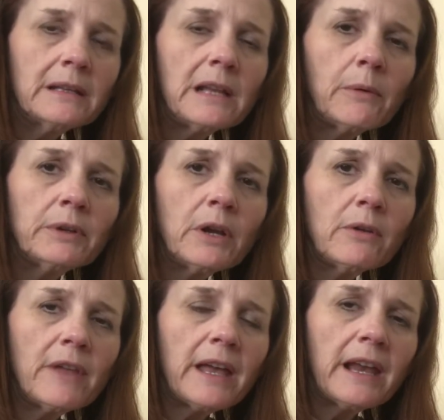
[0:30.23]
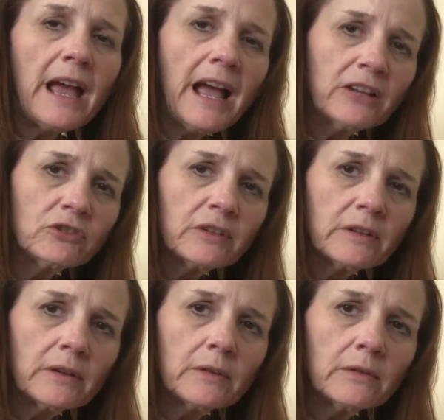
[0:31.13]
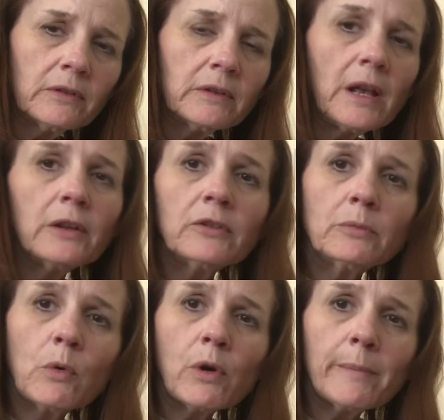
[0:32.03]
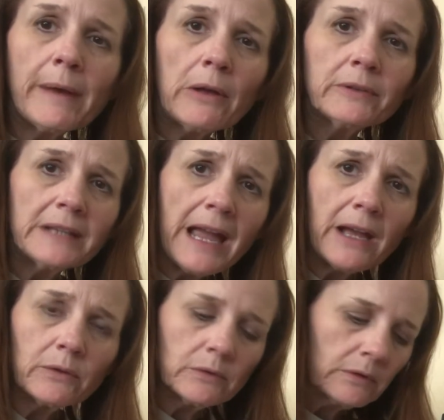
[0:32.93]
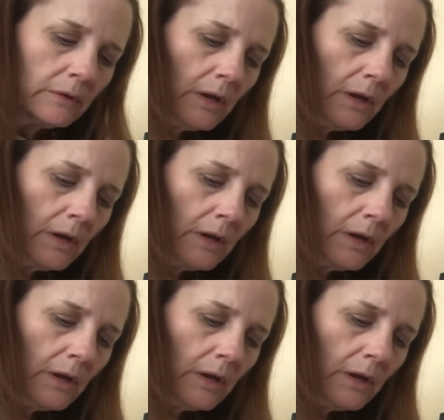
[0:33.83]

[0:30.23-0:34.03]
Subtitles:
Now we know that adjectives tell us more about nouns.